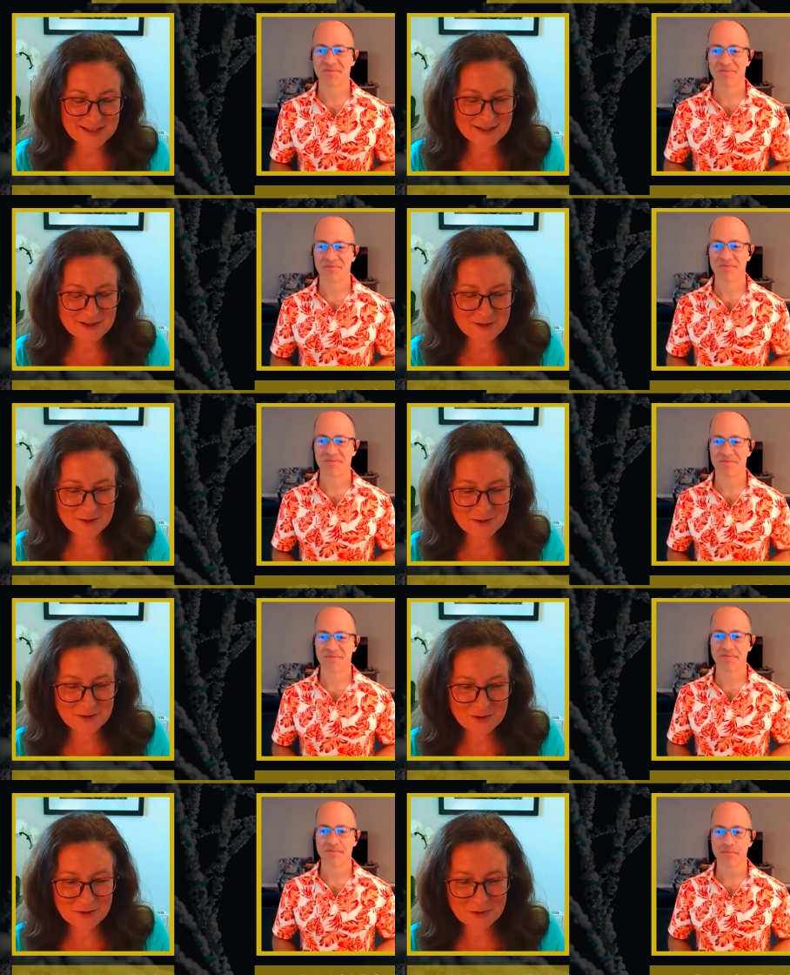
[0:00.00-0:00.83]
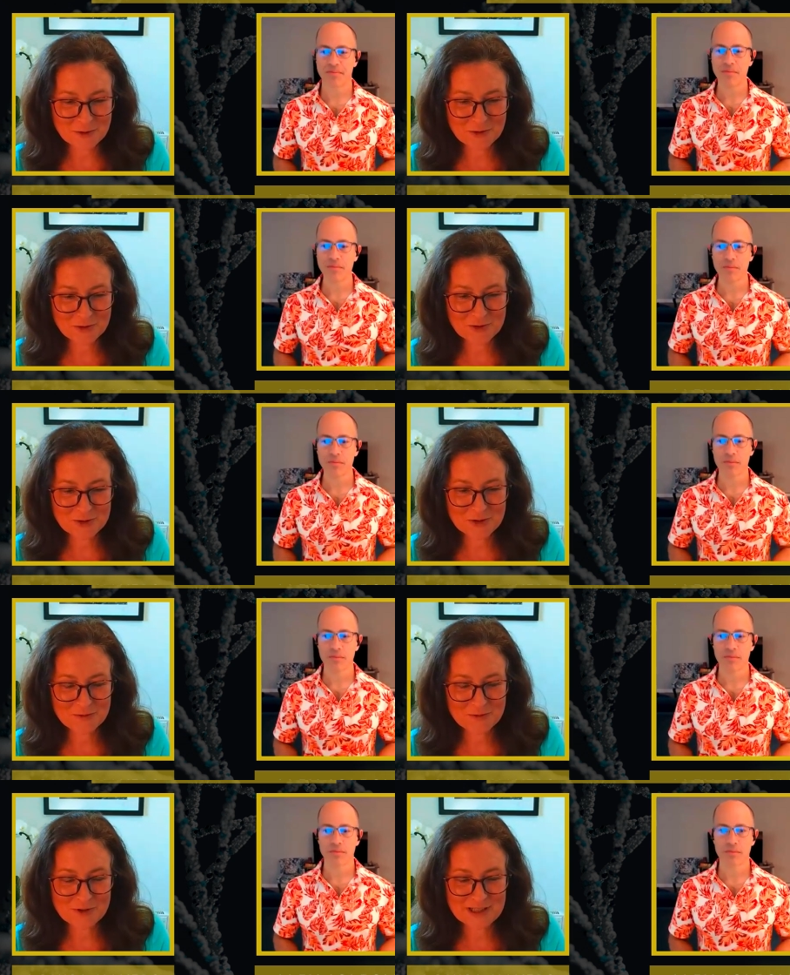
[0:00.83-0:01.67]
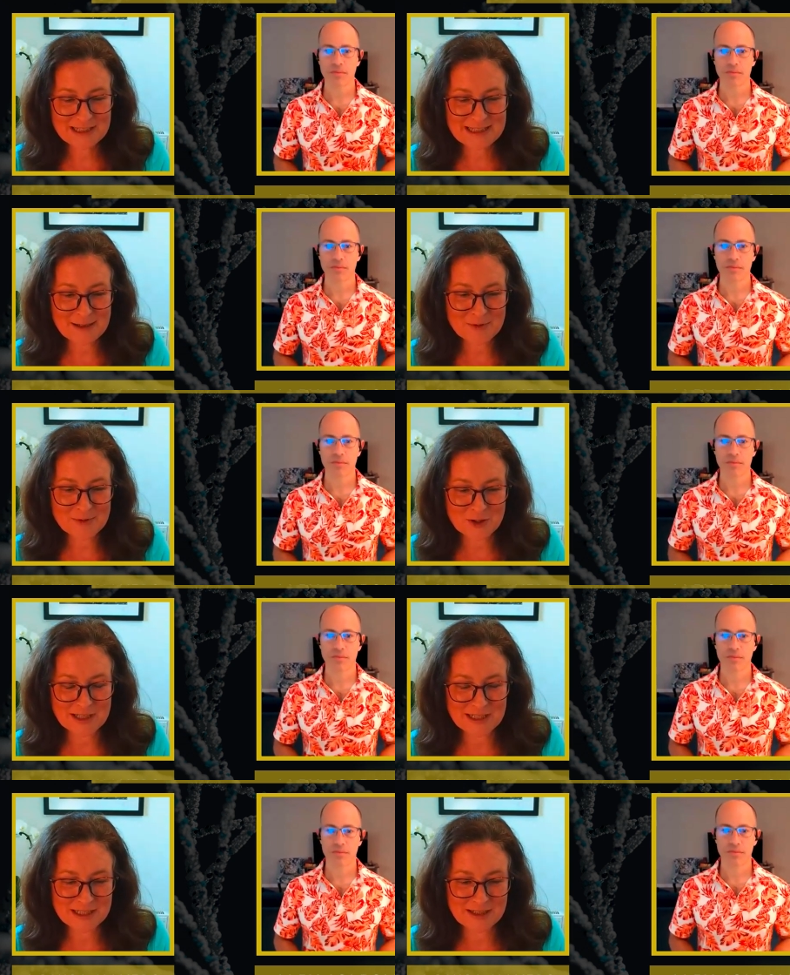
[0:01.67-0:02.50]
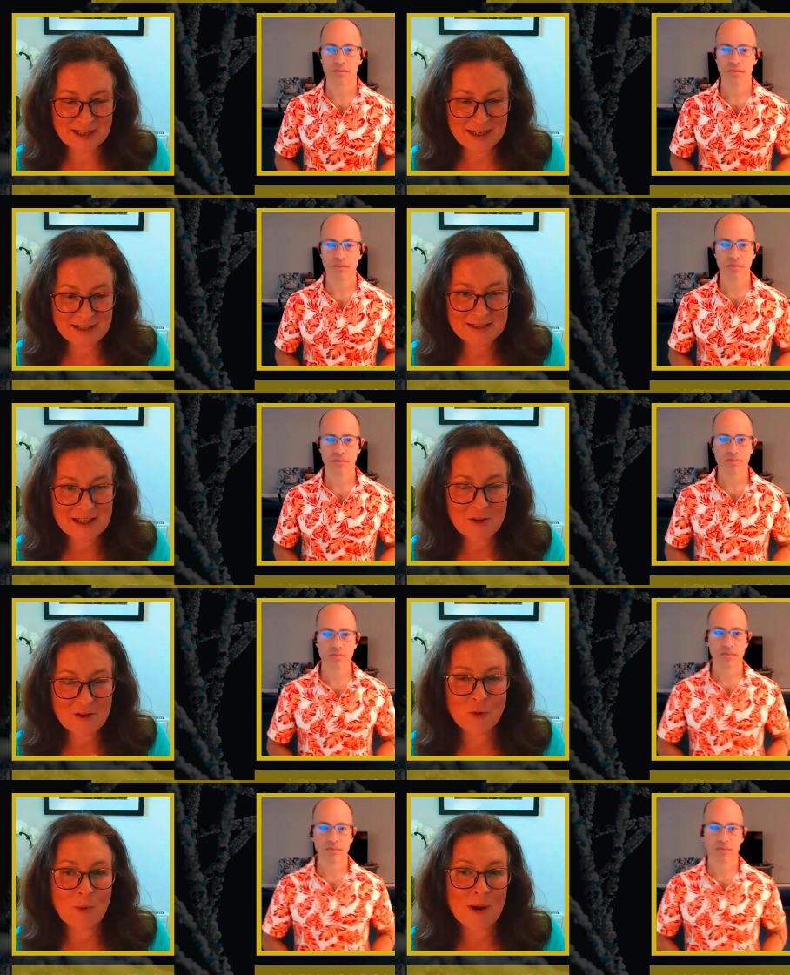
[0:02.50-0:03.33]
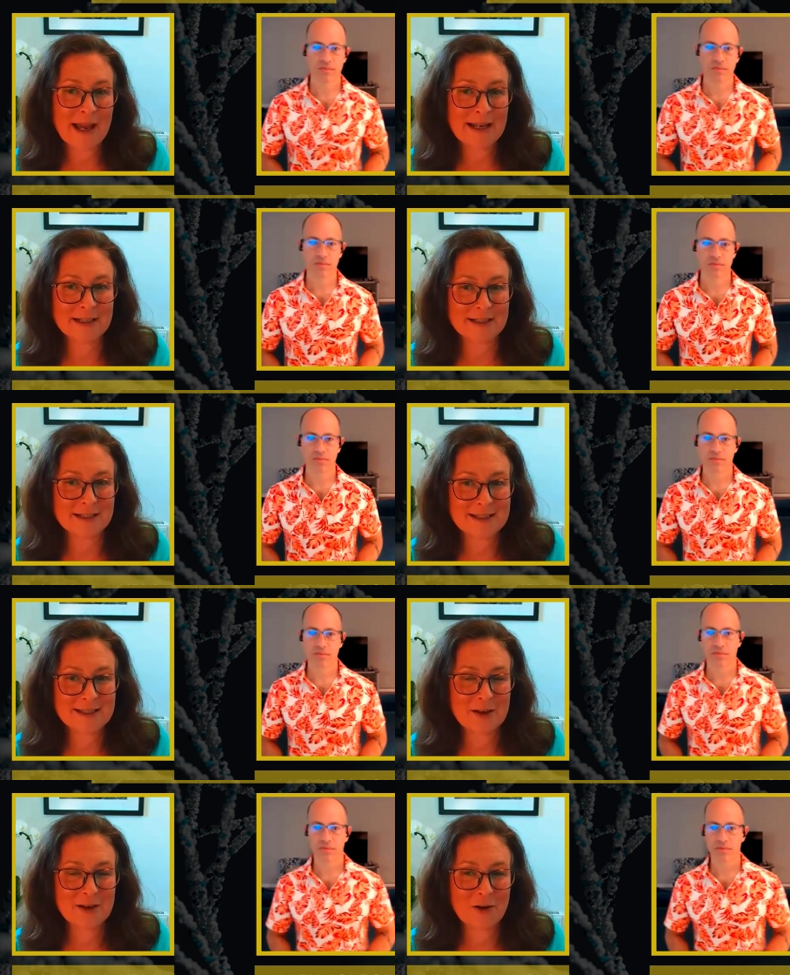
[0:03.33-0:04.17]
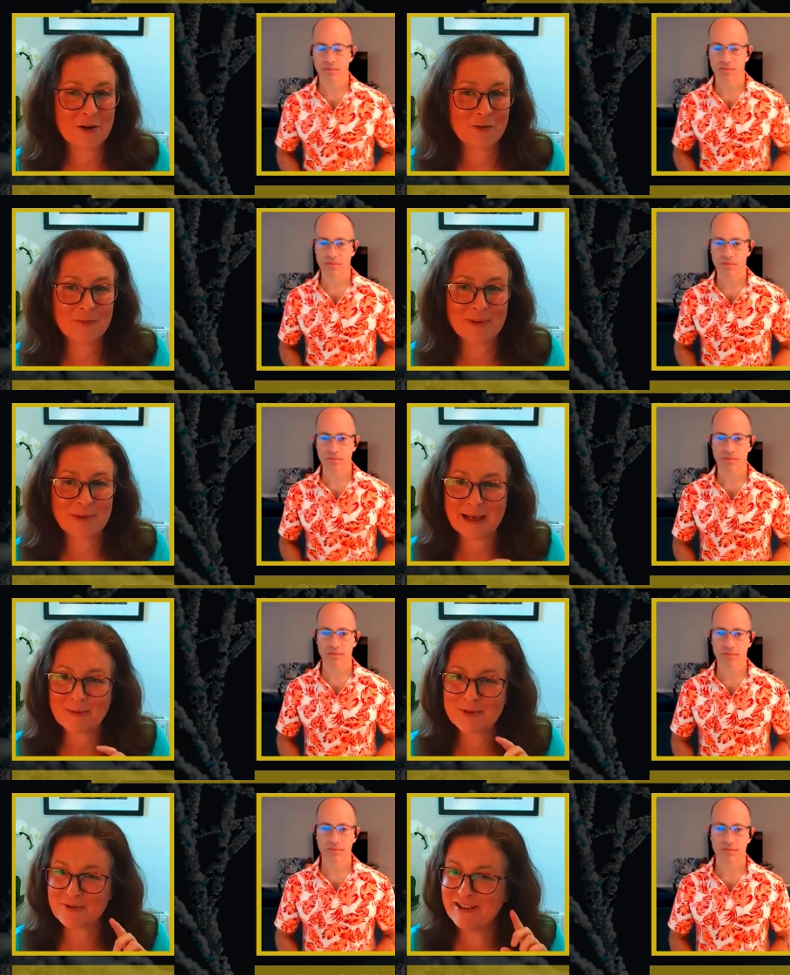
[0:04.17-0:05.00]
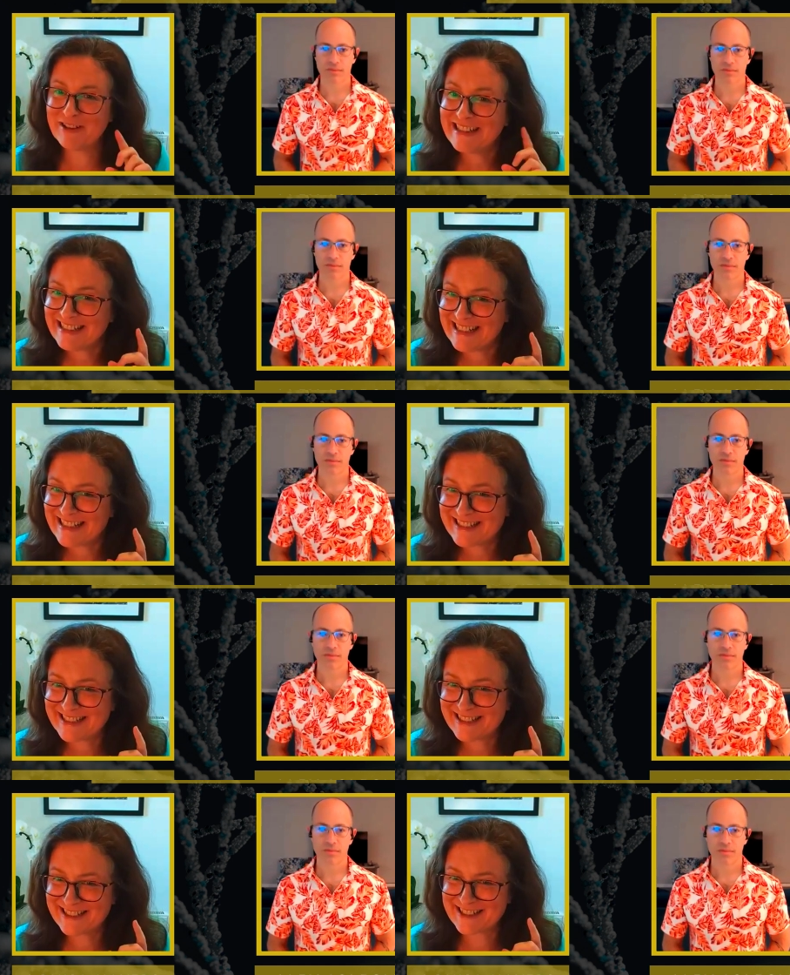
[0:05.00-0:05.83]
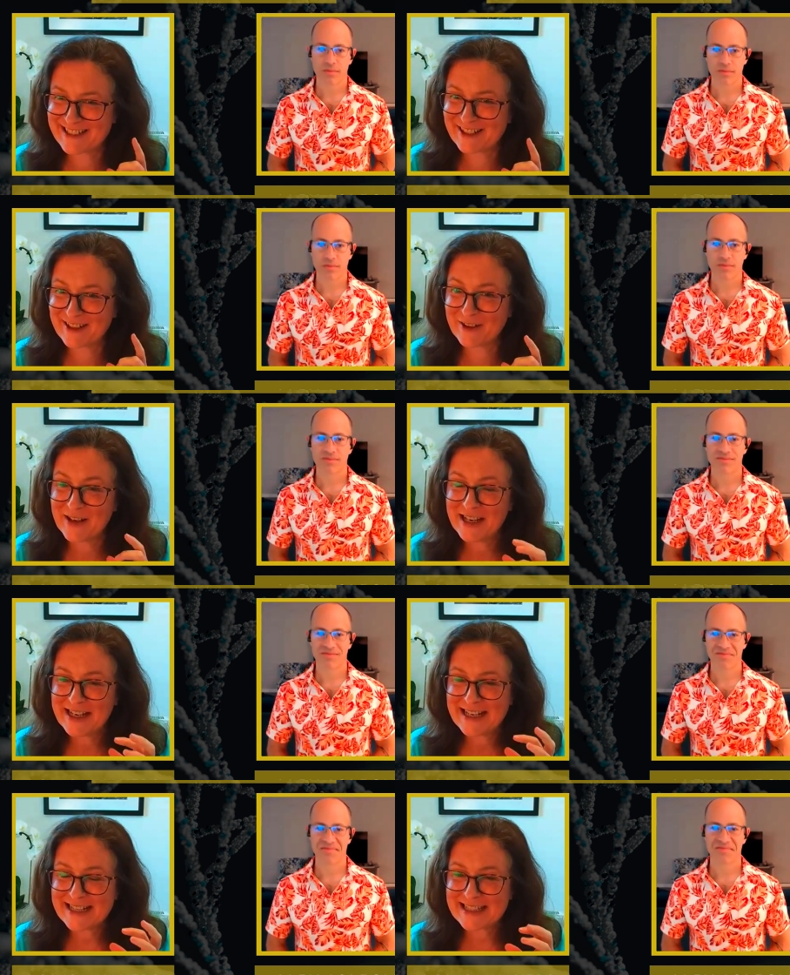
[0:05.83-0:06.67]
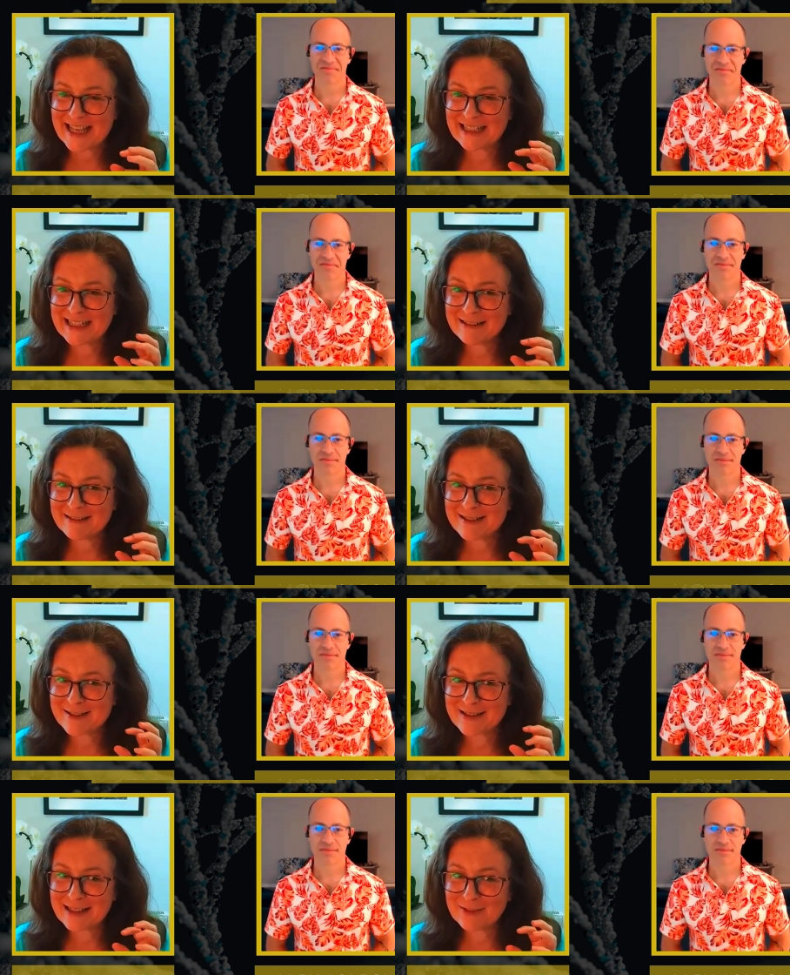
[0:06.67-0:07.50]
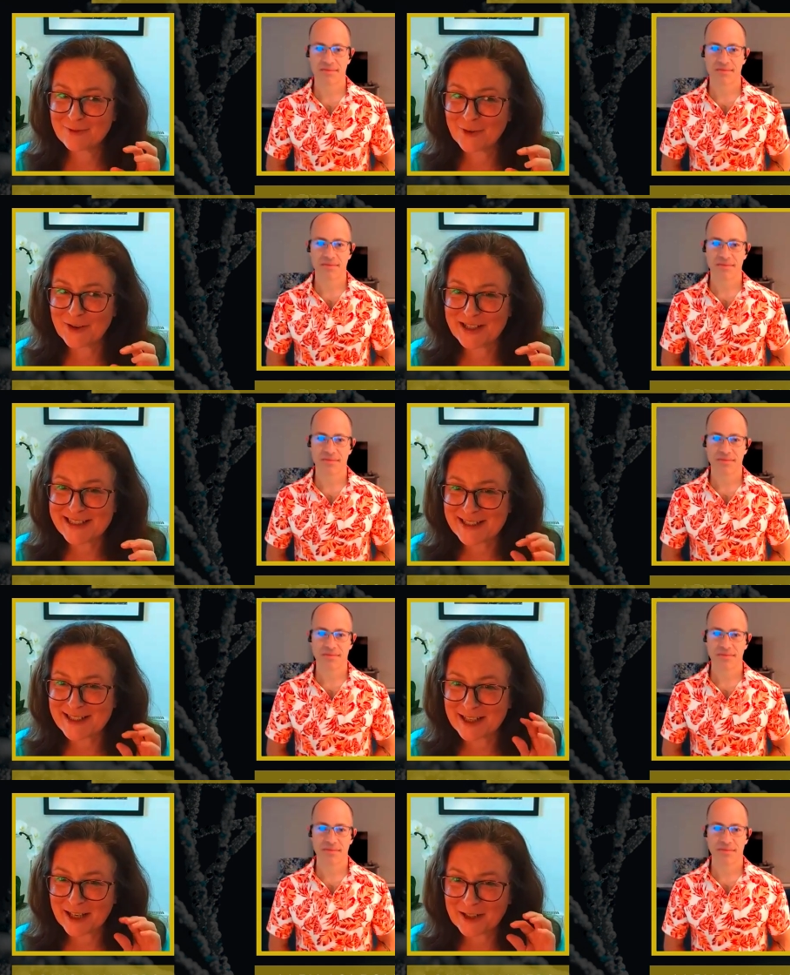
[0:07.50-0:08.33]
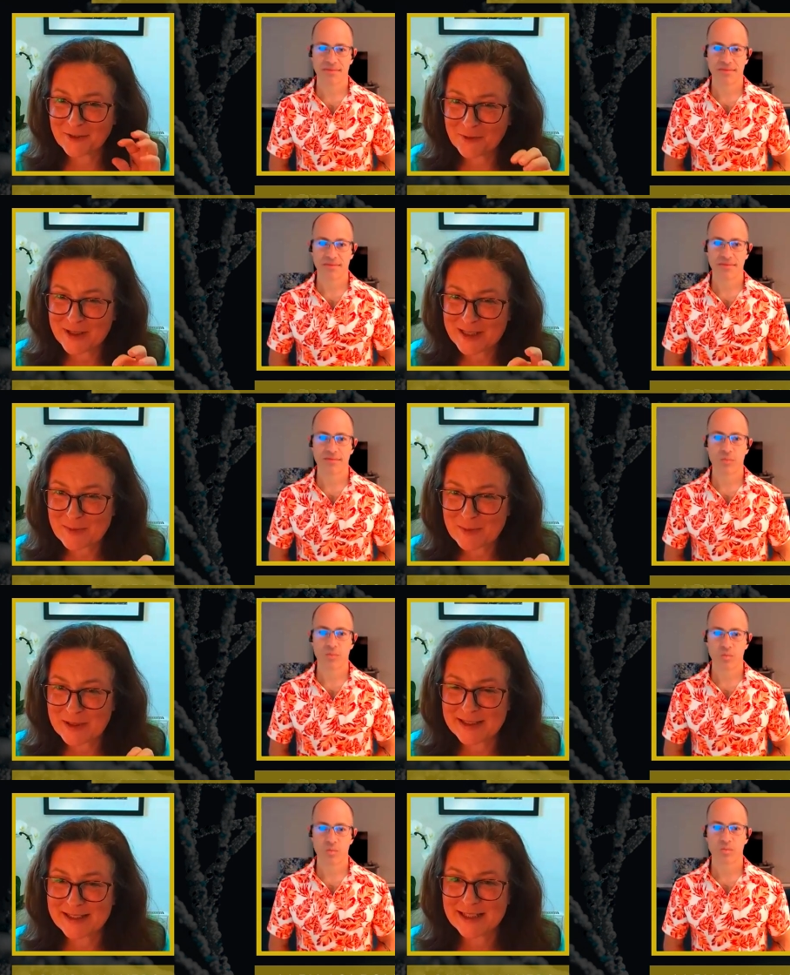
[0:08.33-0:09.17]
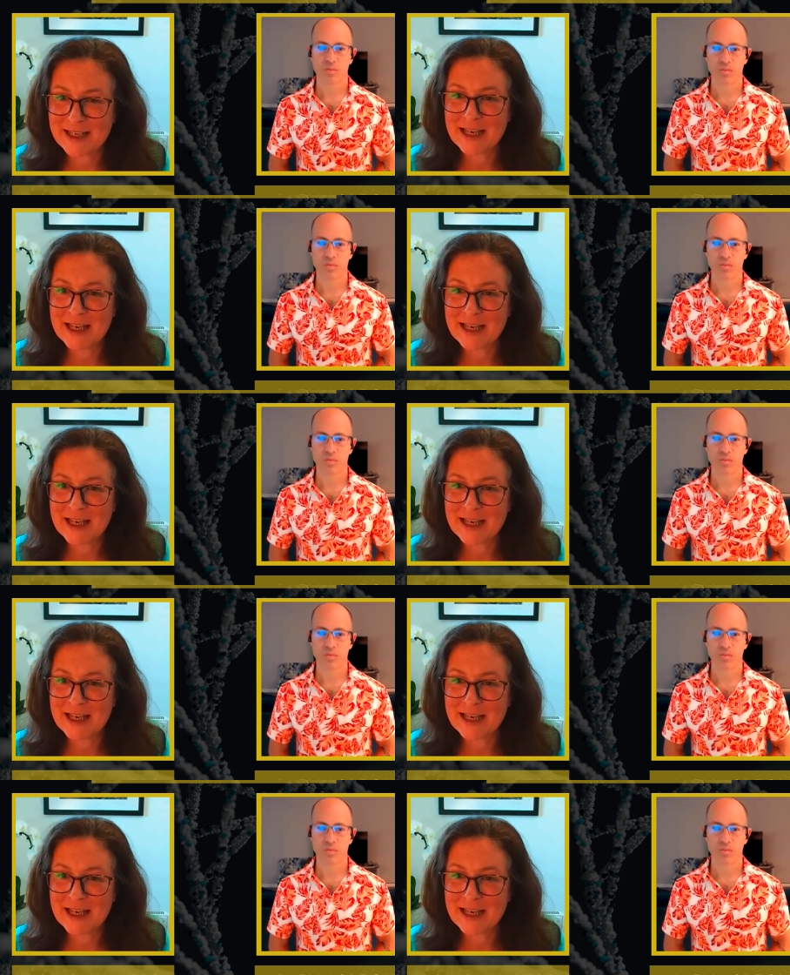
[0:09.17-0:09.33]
Speaker 1: You've really demonstrated that self-awareness of being able to really listen to. It's that little voice that kind of whispers,